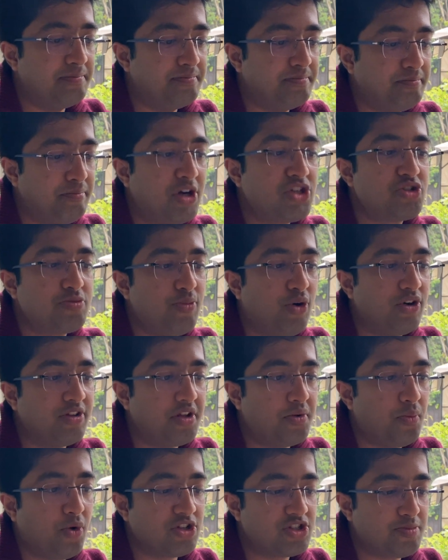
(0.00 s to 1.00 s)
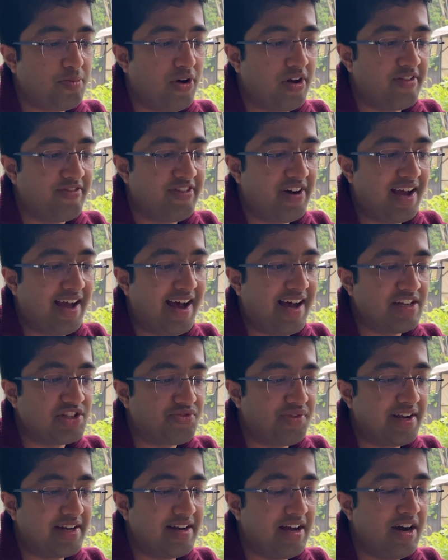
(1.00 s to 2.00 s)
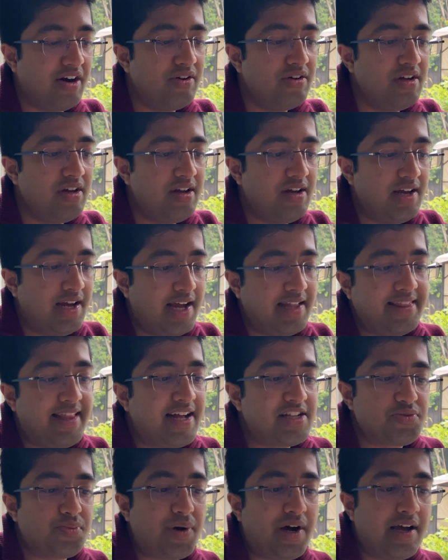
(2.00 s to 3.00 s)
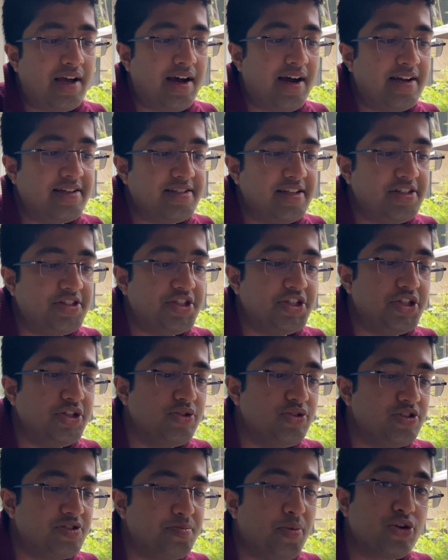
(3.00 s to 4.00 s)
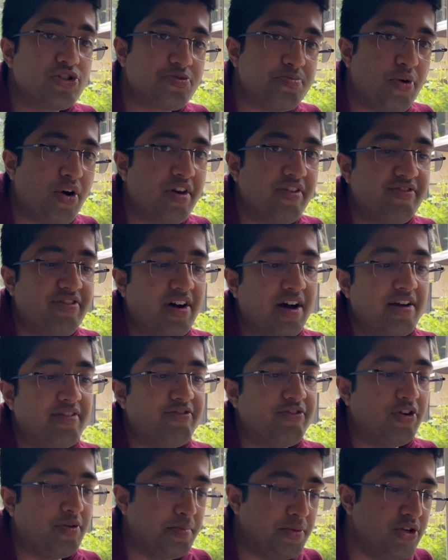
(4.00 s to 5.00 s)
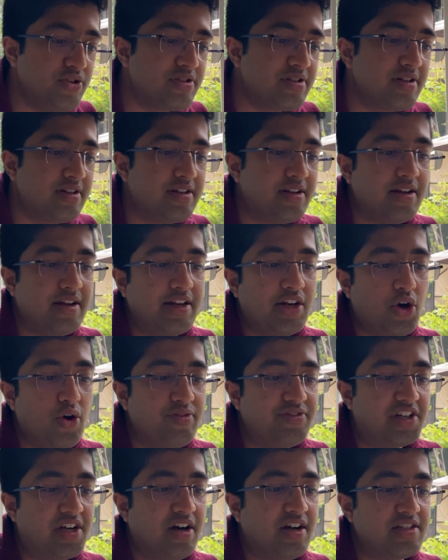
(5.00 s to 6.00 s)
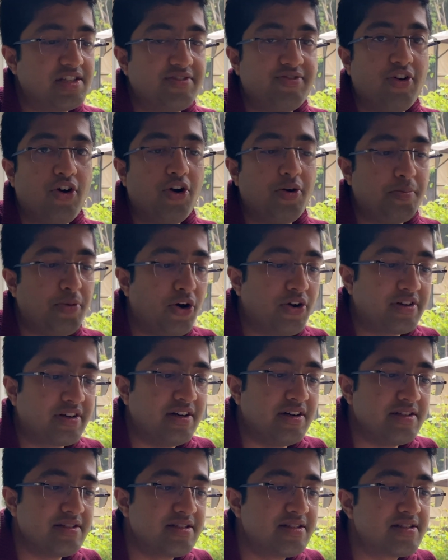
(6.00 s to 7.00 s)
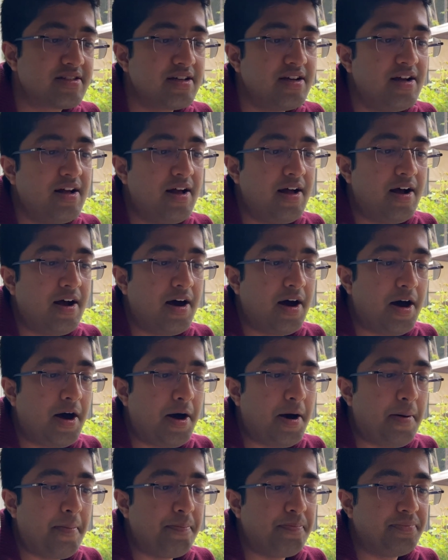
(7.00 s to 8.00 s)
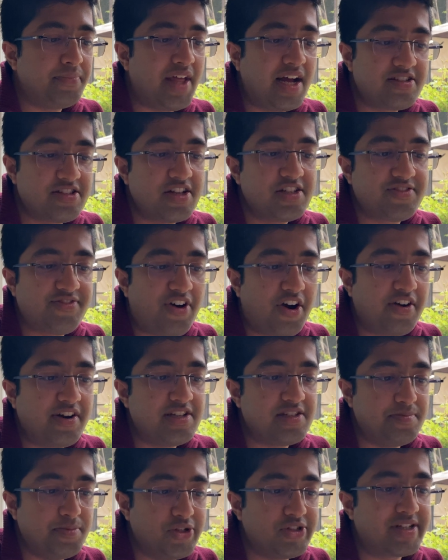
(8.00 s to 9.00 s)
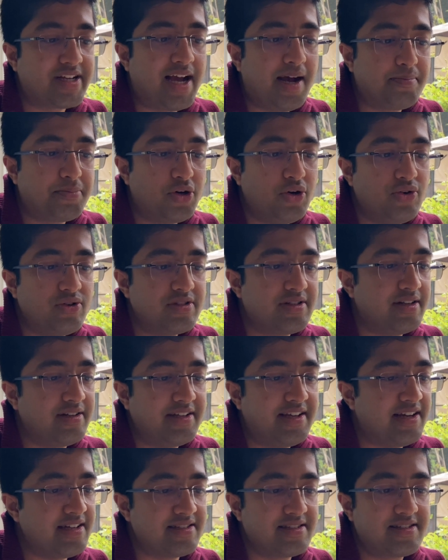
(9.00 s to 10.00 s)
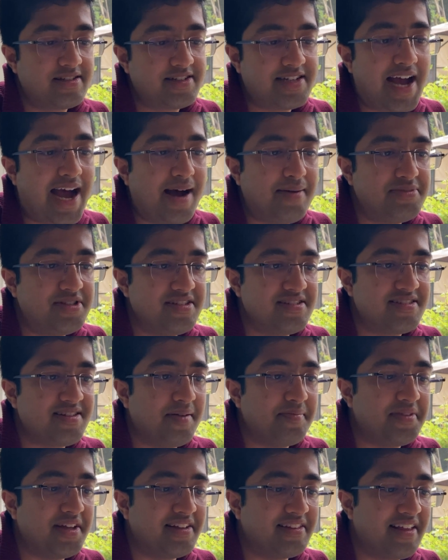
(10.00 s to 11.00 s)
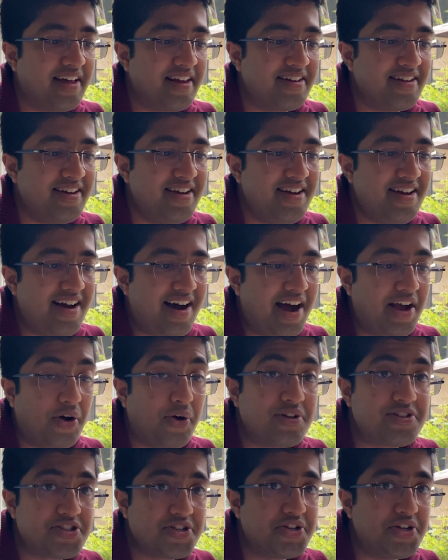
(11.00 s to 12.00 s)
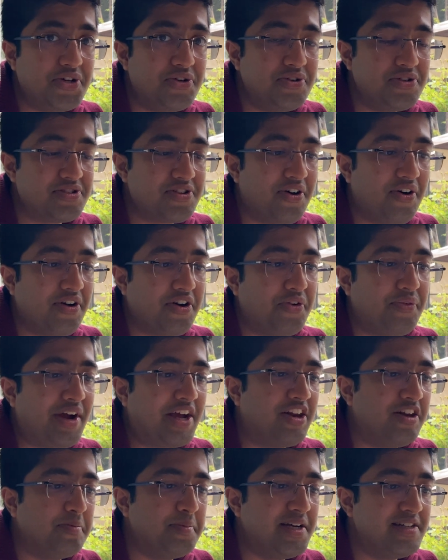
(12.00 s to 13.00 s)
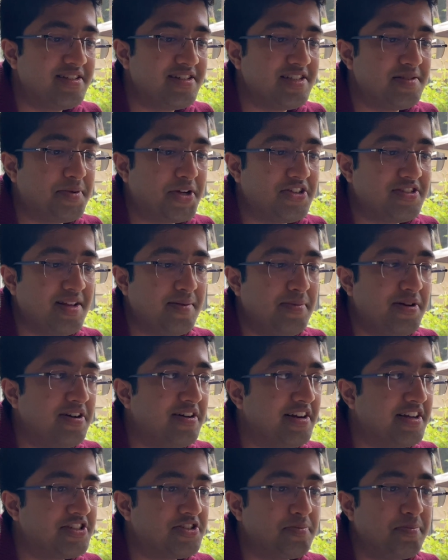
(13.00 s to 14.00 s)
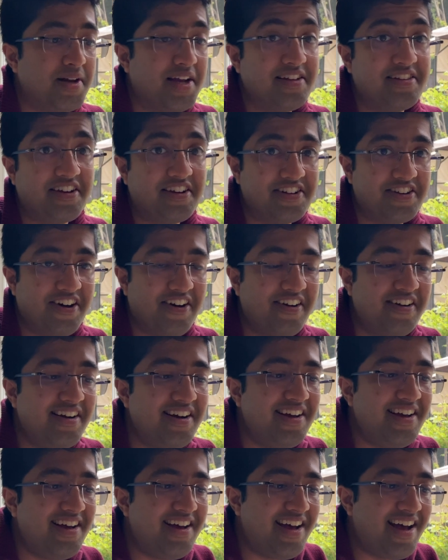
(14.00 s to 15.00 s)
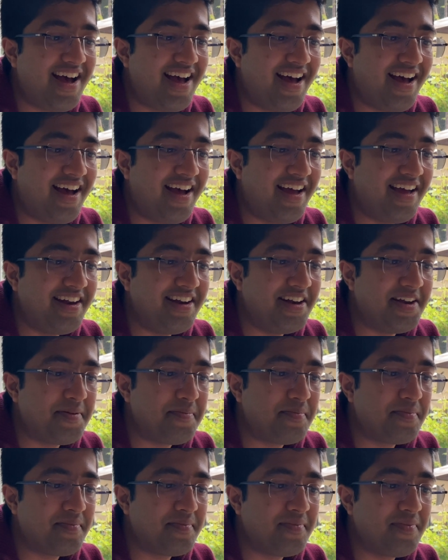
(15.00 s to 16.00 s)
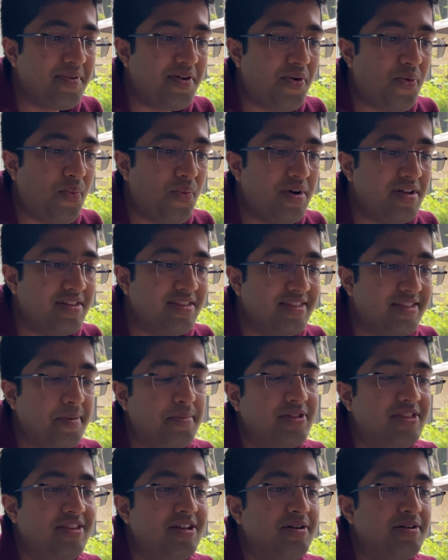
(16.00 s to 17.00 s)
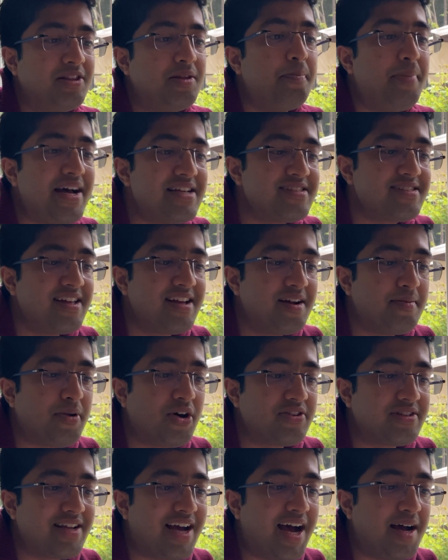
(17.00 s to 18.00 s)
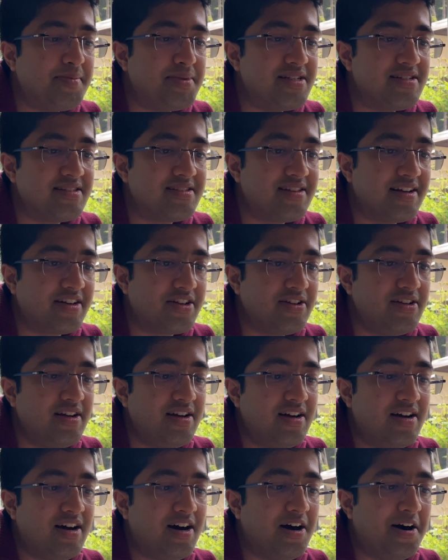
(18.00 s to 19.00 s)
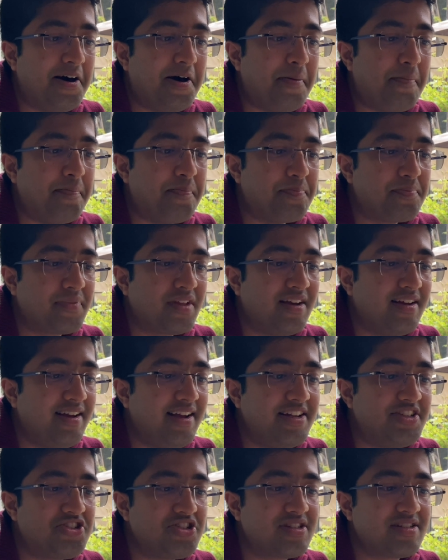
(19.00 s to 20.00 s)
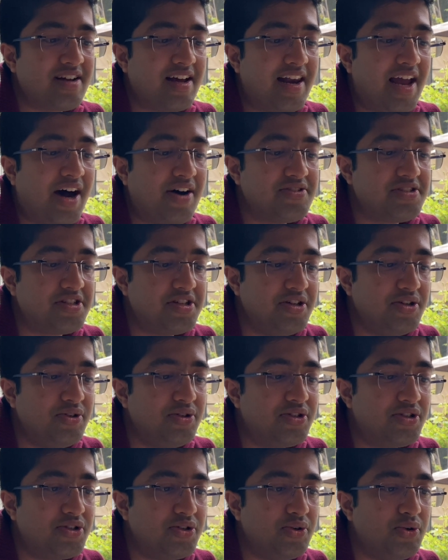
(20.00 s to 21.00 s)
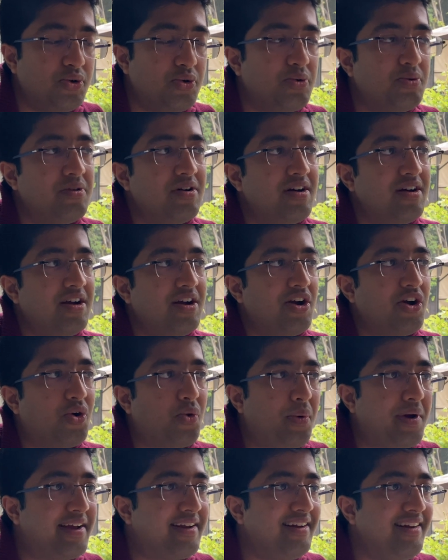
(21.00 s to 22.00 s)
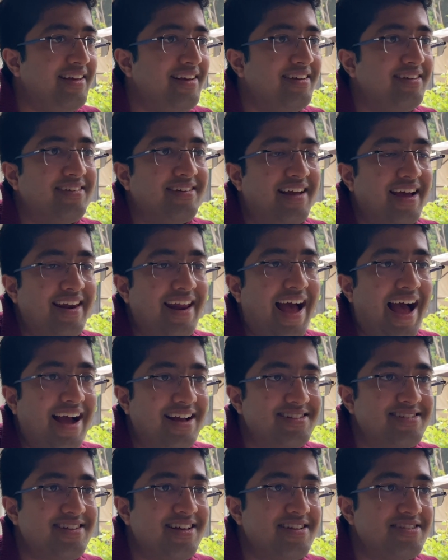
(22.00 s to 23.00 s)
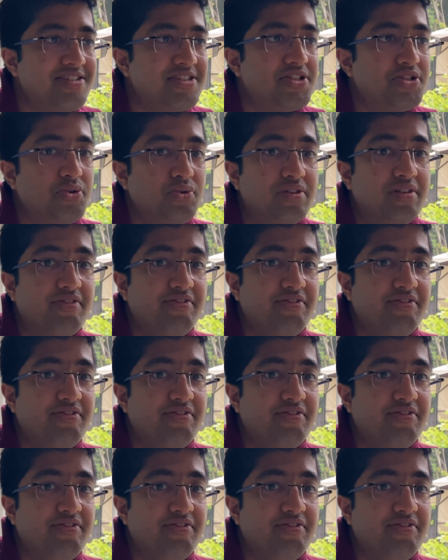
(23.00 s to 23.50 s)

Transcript: much more than what Spotify has right now. And that's why I tend to use both Spotify for music and Overcast for podcasts. That's as far as music app goes. And yes, Tabs is something that I also use on a regular basis because I'm learning to play the guitar. And the best thing about Tab is that it just allows you to quickly get access to the